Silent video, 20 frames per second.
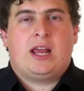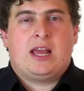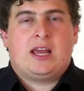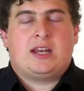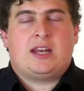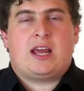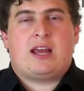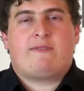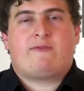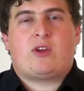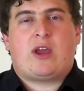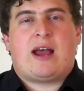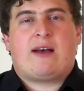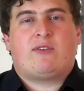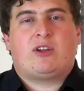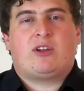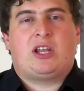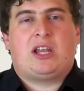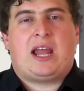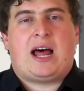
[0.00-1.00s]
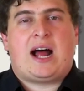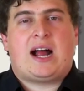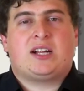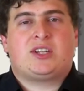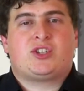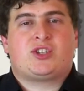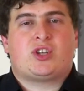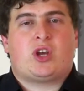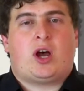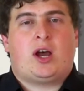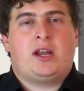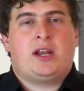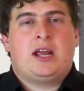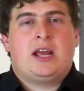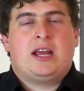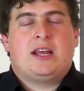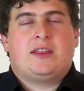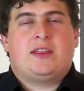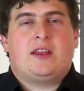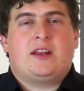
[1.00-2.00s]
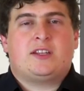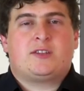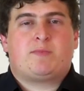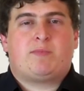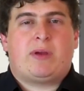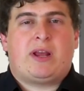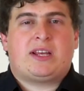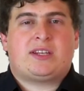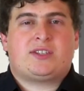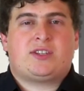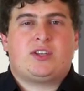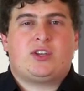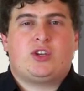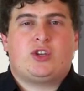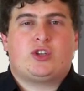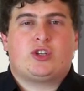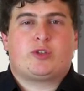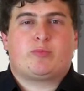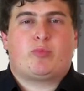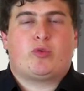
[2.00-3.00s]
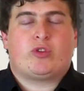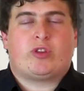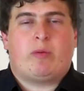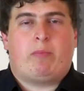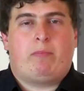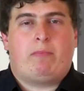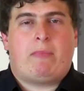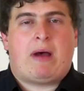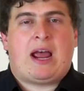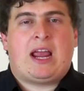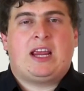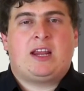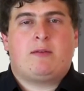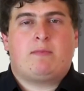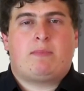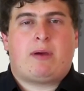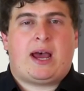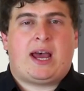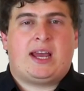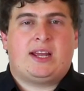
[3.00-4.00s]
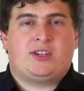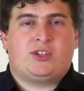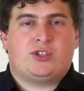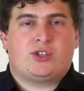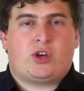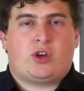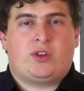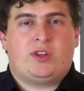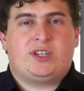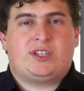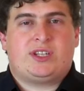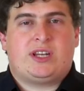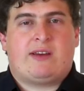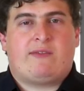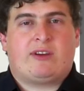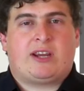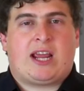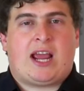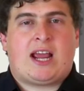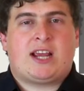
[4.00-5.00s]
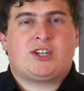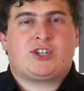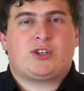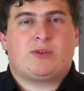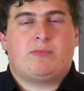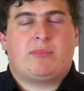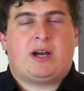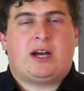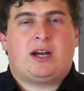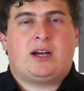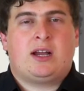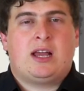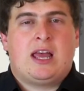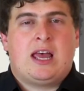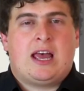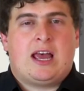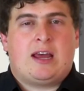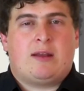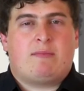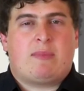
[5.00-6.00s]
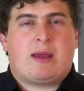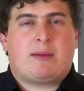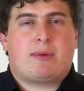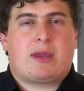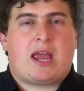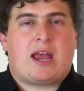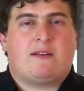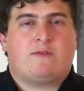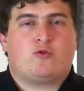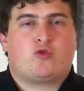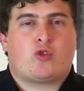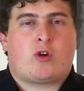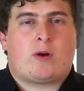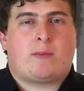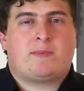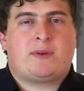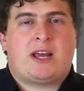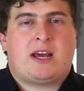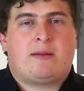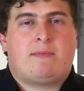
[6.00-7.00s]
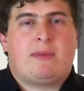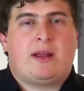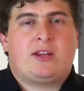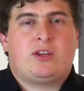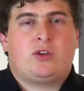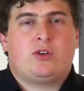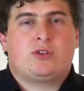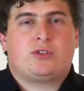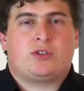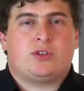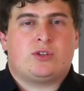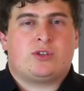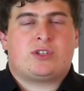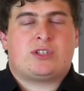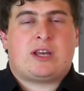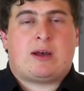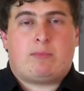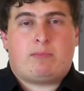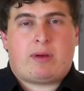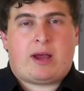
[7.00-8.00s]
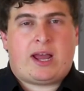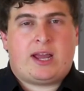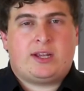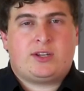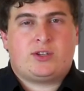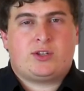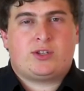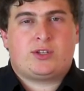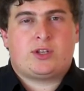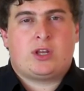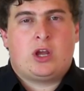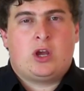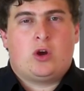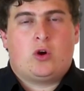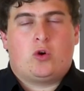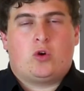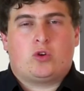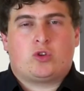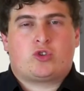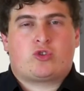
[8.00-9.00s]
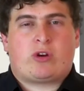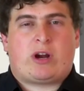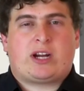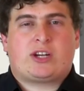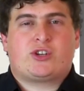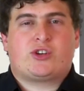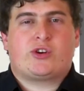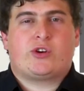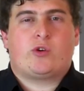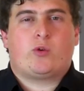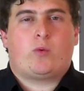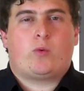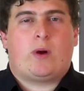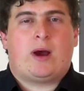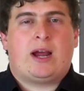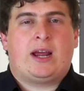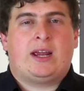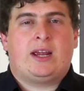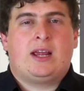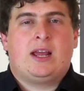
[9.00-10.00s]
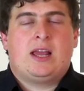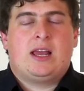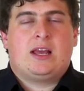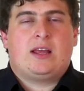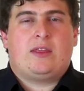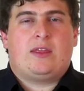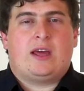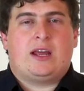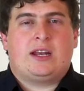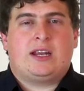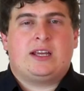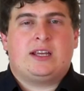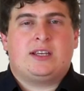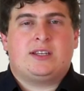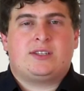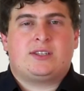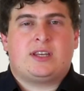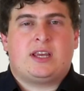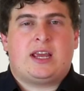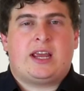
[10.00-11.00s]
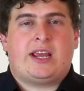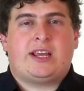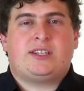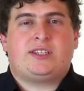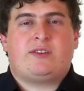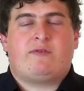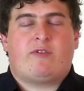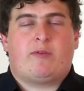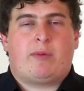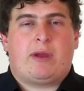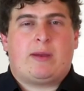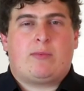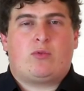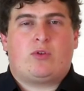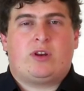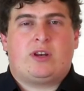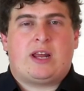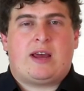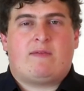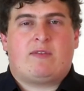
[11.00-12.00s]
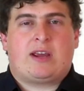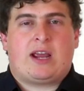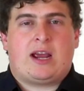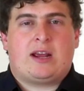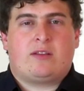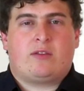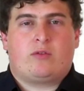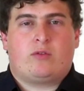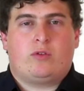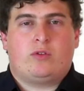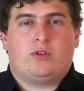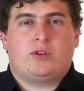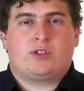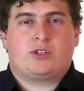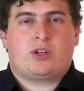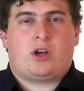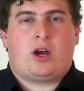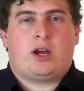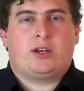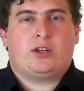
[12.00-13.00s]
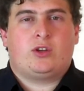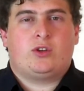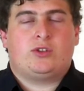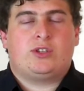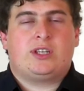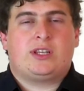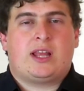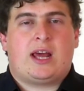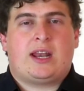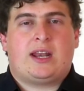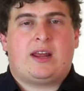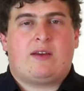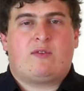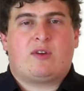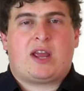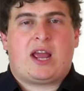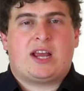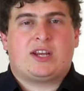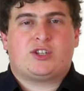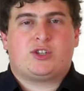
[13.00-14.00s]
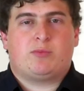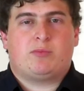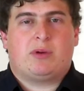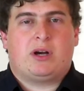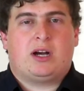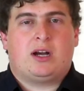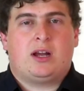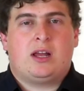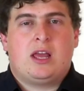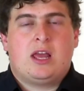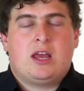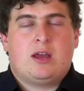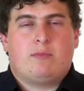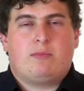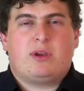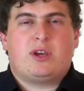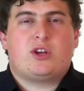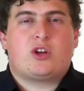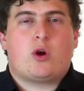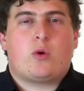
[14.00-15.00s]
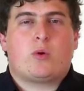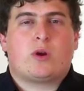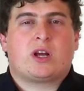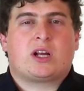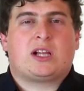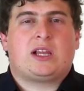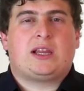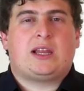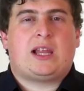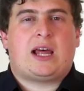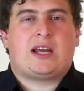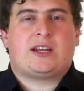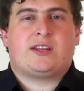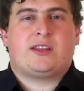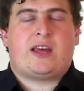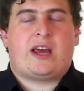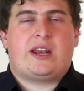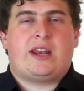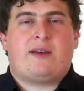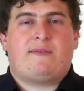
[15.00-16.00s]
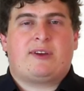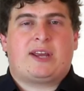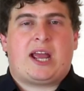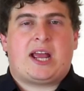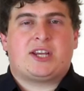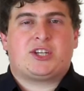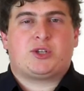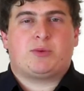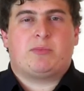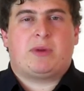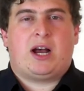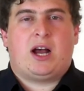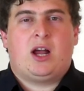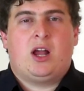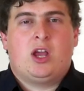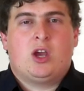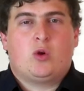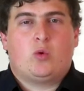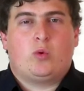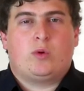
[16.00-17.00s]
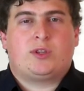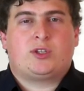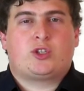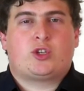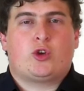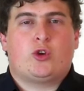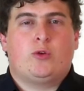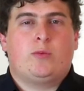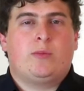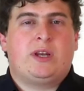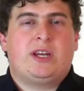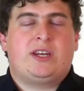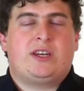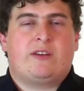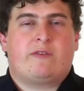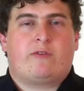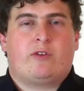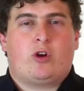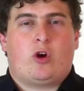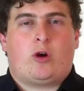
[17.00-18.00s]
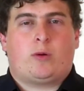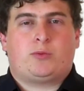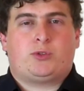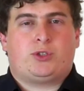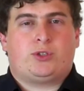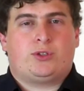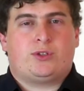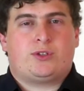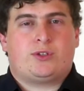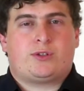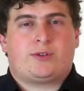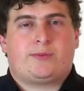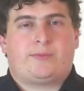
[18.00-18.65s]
Now, if you have a large site, then it's best that you just put the main pages on this navigation bar and maybe have drop-down menus to sub-pages, or structure in a way that is easy for people to navigate through the site using that navigation bar. But you don't want to clutter that navigation bar with too many different options.